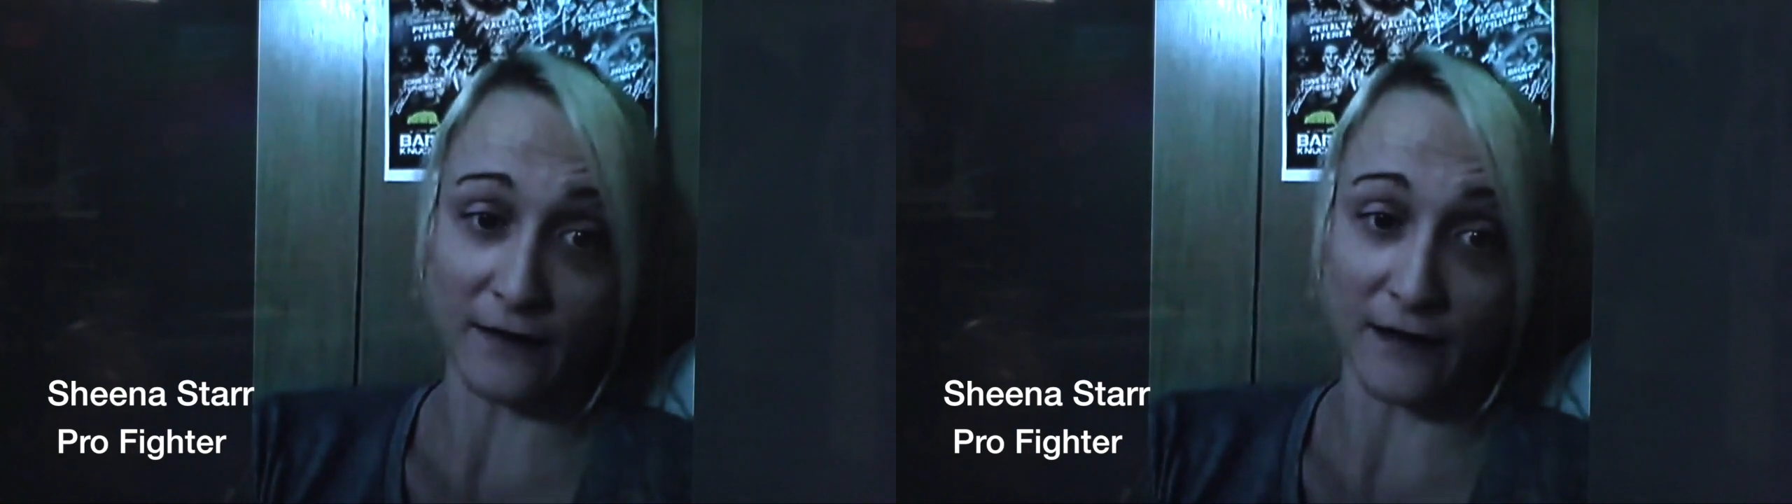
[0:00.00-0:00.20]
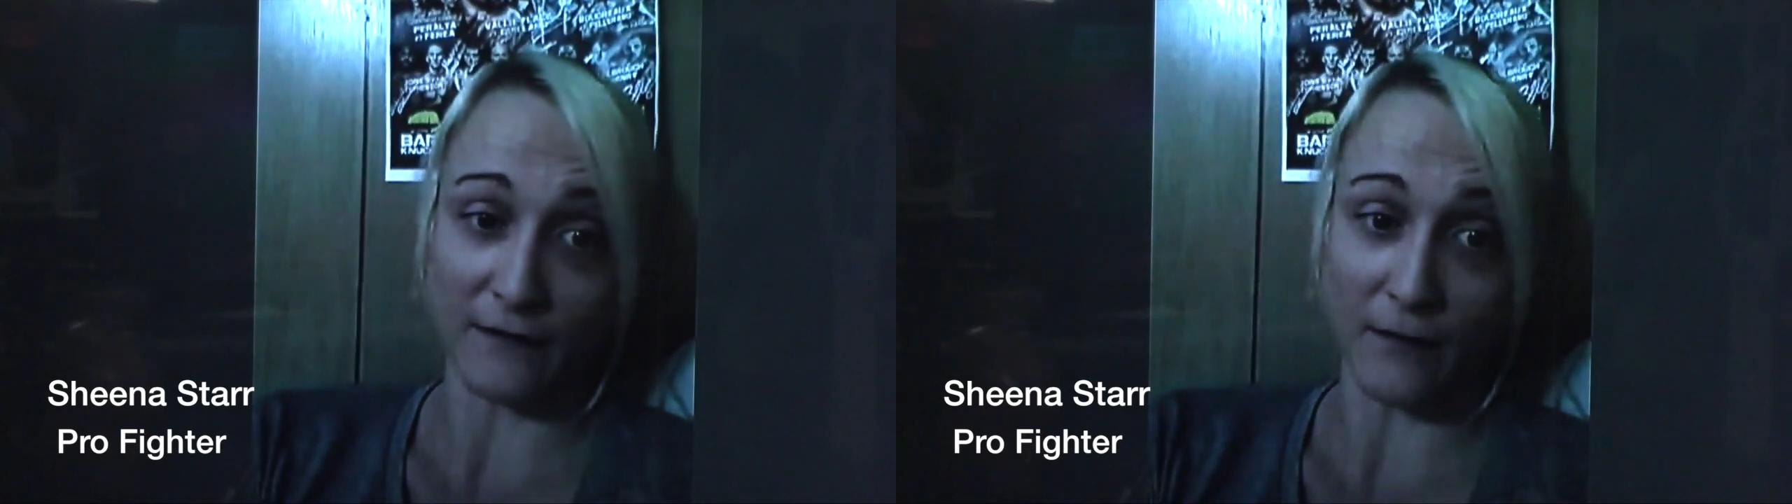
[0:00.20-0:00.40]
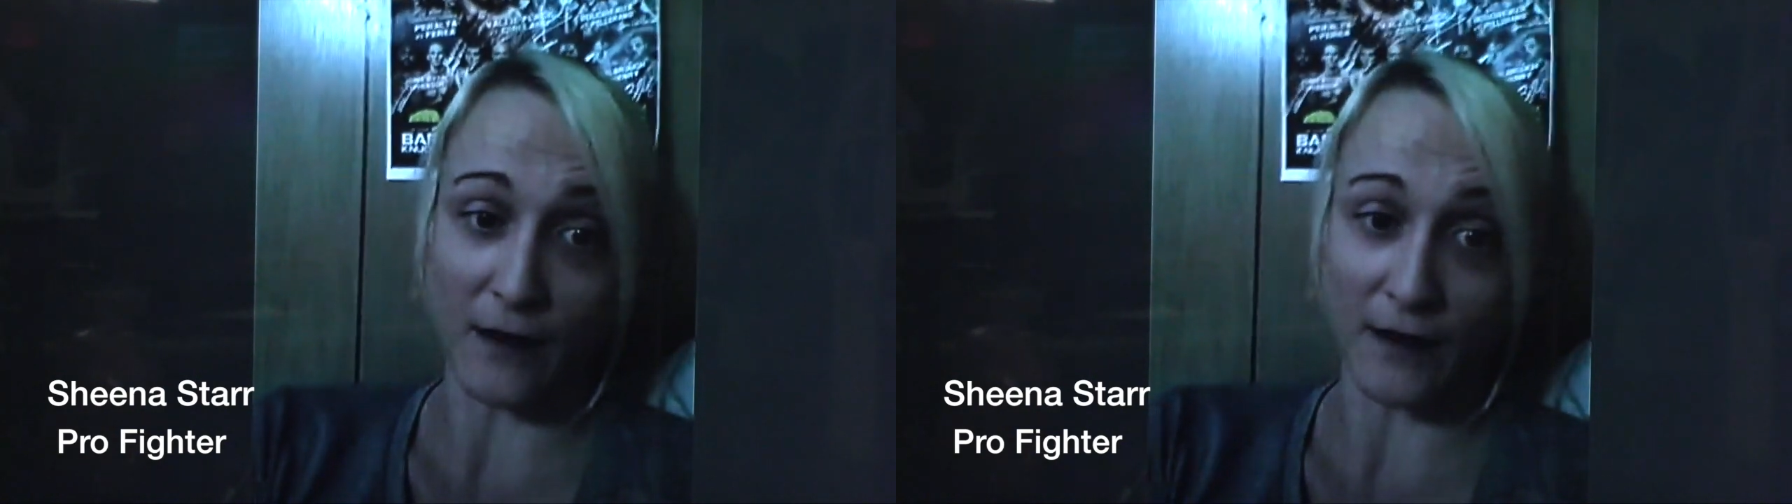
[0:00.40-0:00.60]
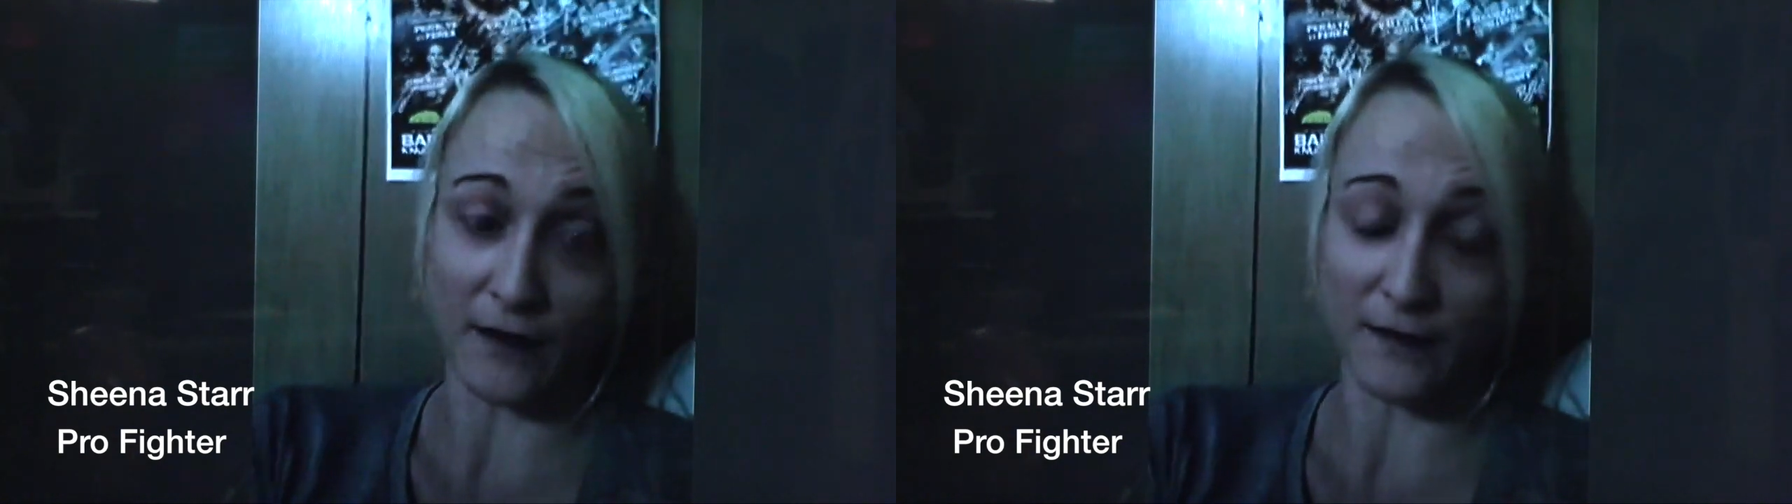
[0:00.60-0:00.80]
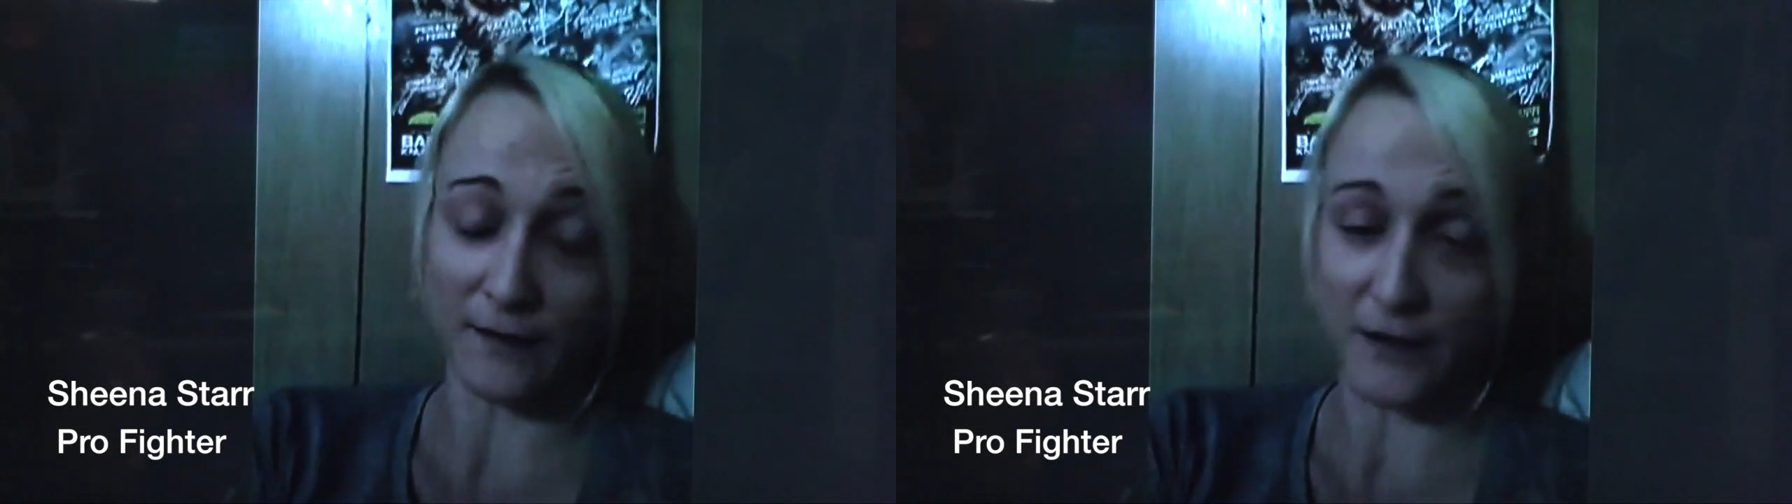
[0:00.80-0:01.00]
saved their
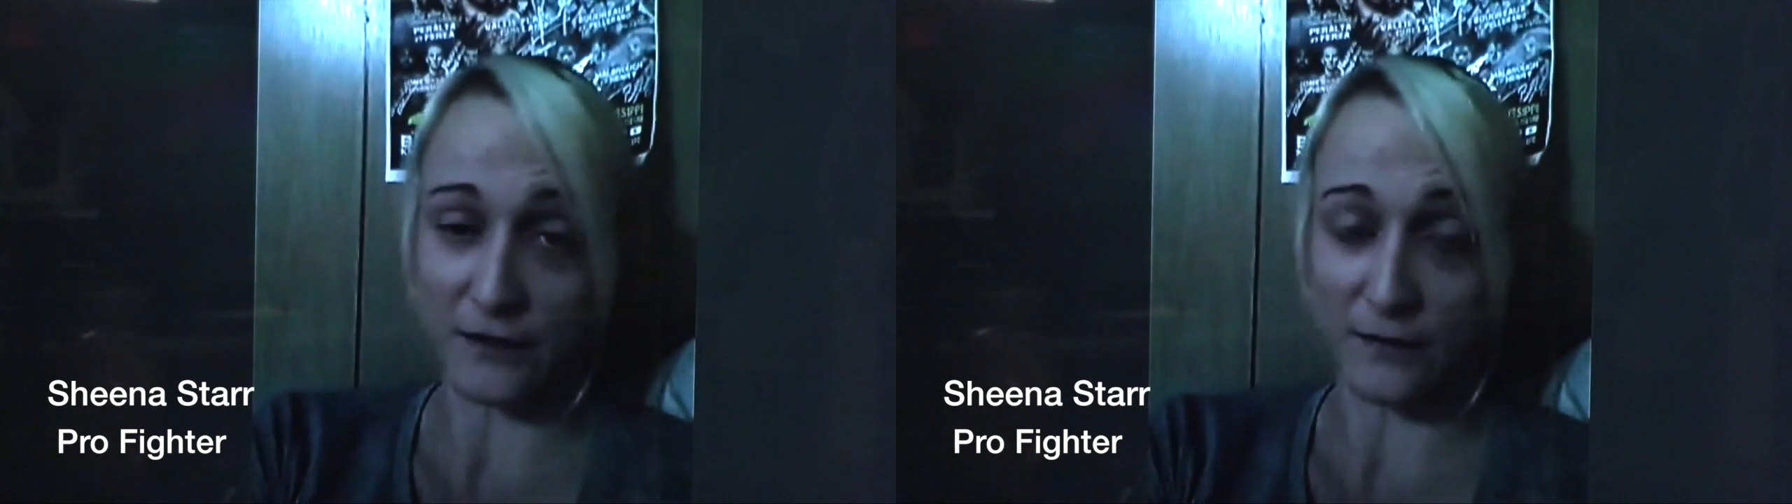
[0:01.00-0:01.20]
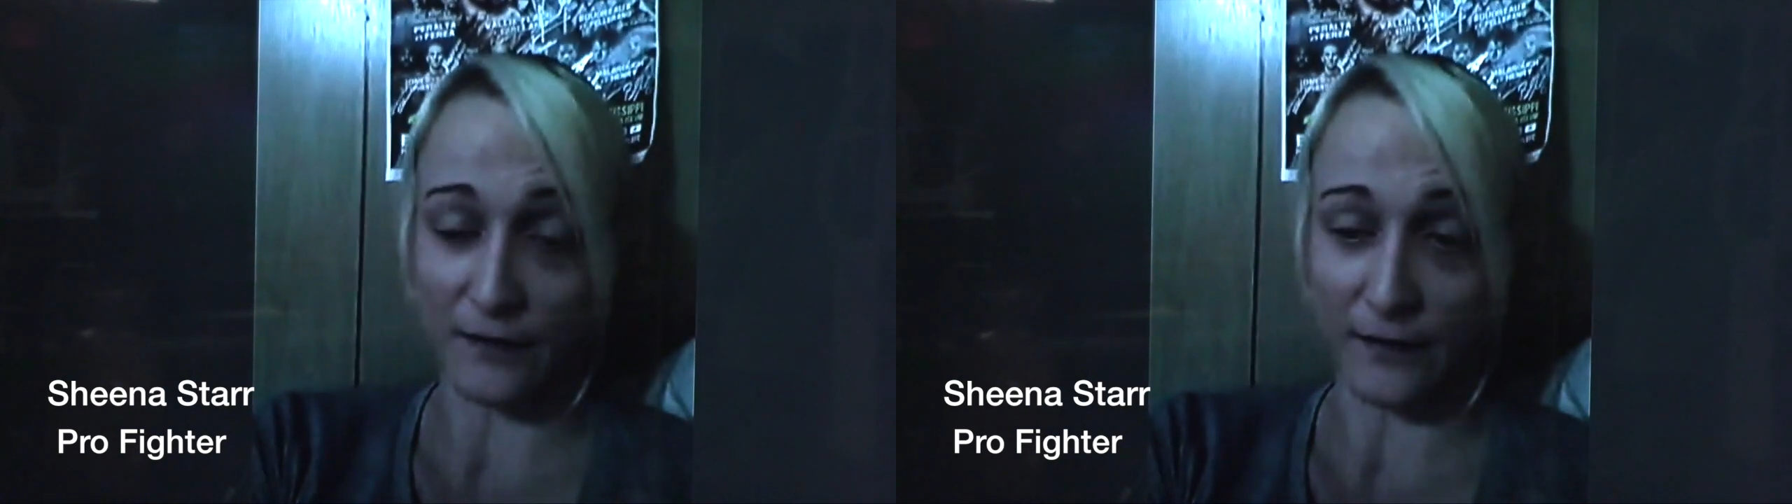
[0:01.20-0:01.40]
marketing, especially with,